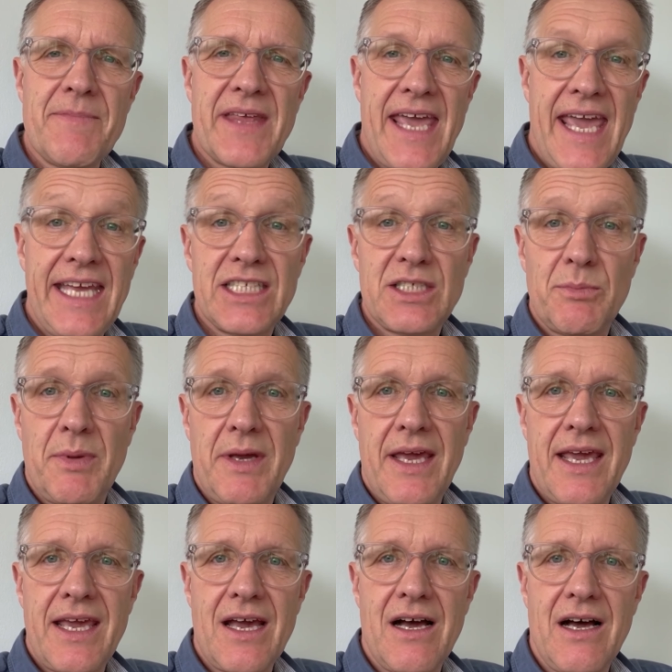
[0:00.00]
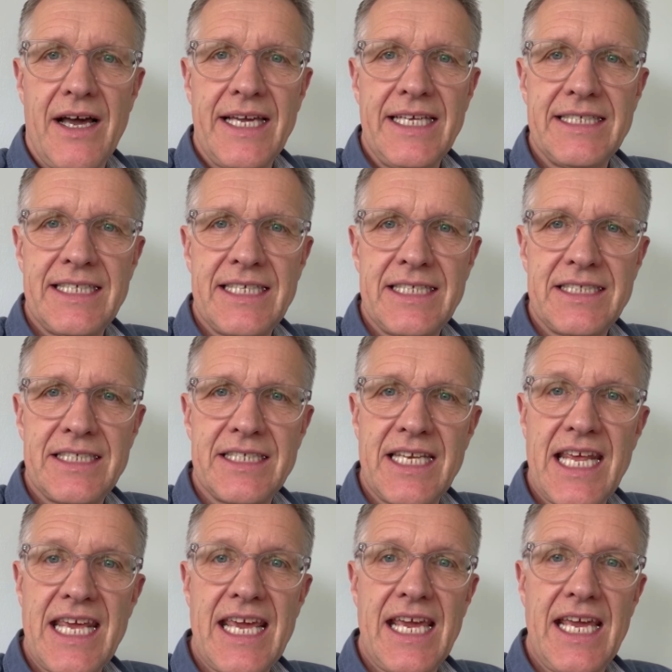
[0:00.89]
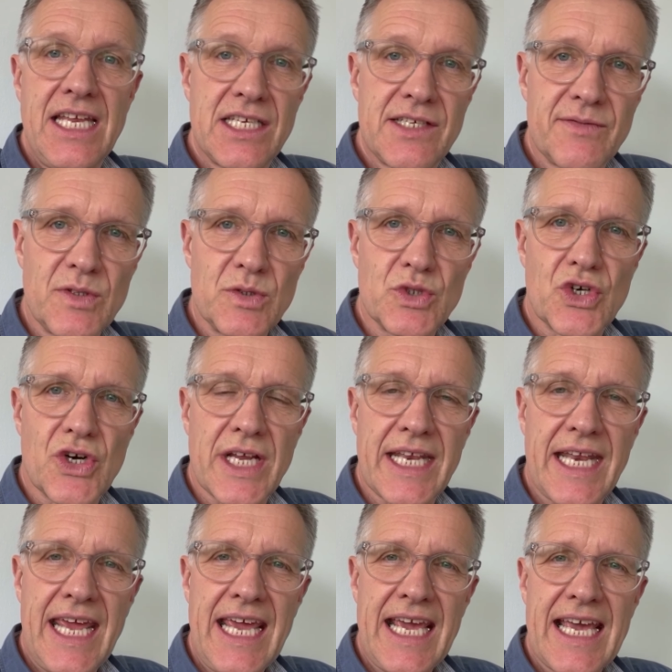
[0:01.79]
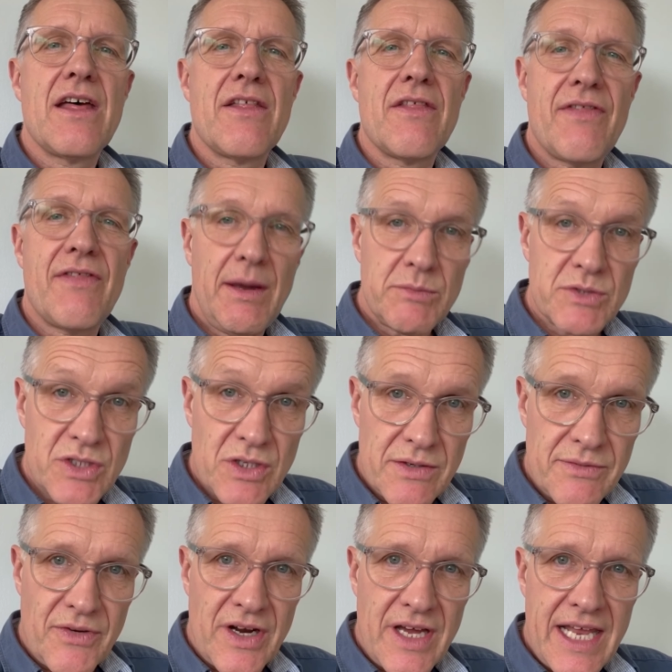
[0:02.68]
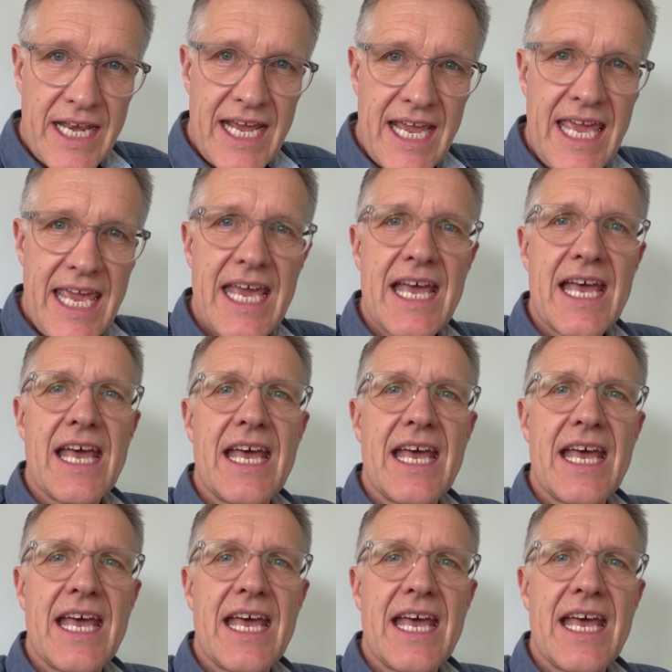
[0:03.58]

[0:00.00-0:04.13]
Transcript: HIIT being high intensity interval training. That was on a Friday.